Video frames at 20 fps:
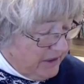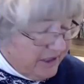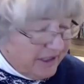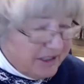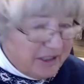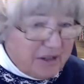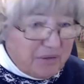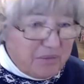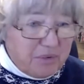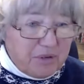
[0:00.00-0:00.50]

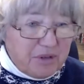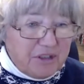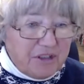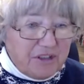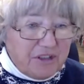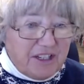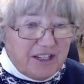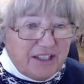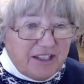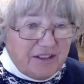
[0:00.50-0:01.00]
really
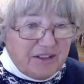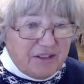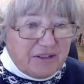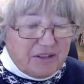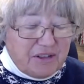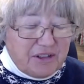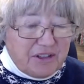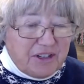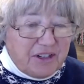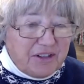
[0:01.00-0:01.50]
appreciate
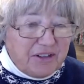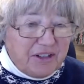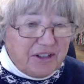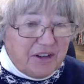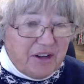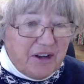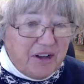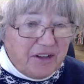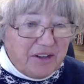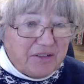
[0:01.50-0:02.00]
your
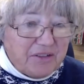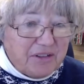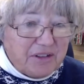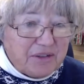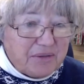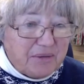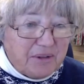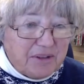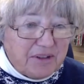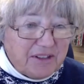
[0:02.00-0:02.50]
sharing all of
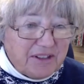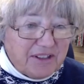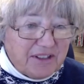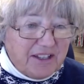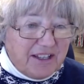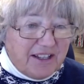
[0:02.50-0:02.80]
this with us.